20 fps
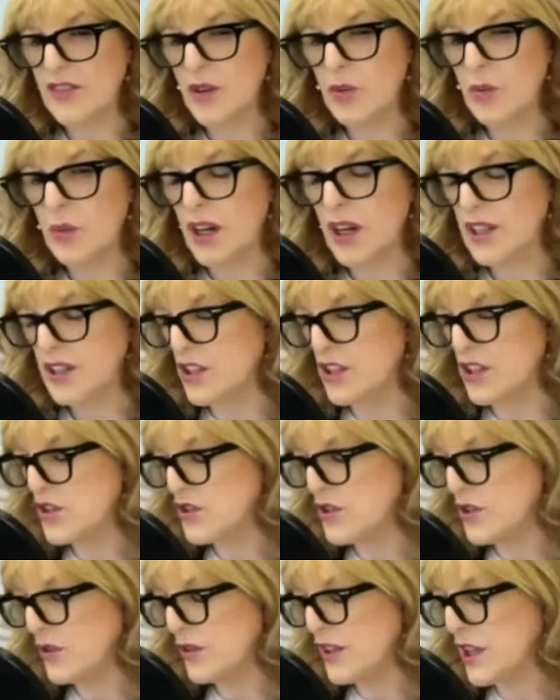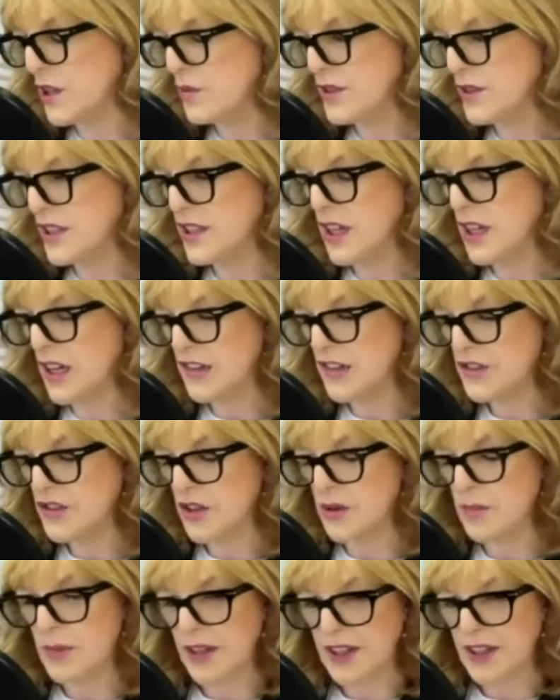the work that you're doing there within the Irish
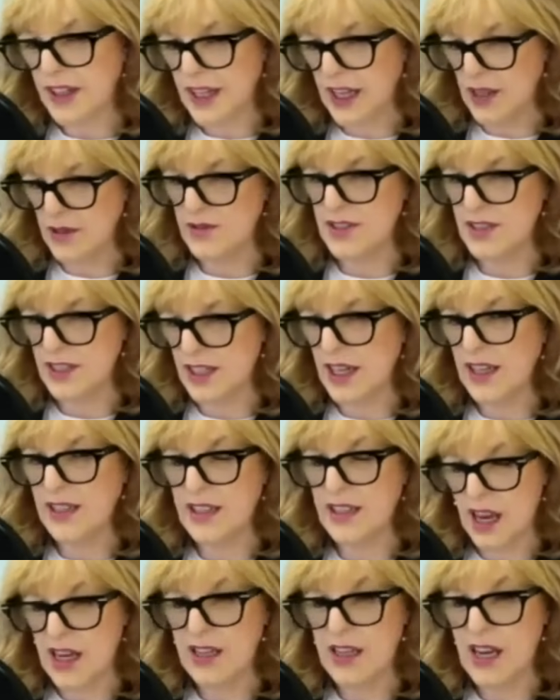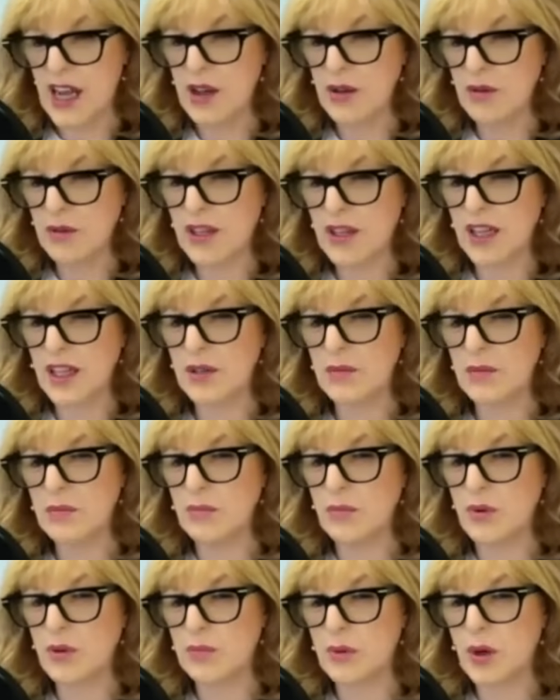Green Building Council and now kind of
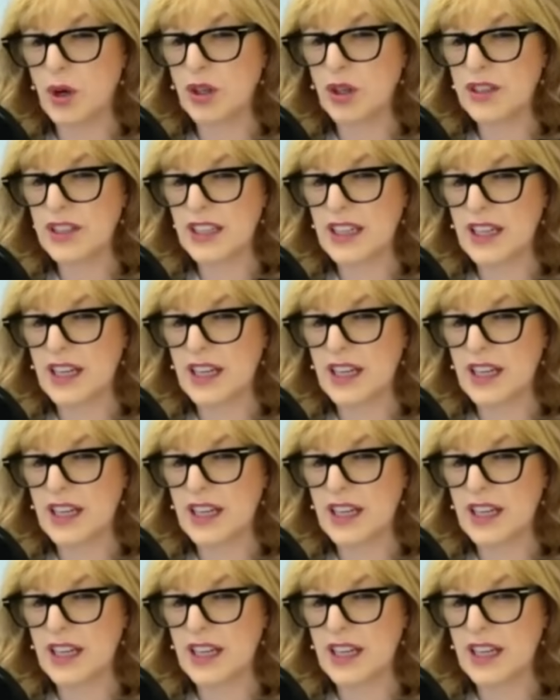more broadly,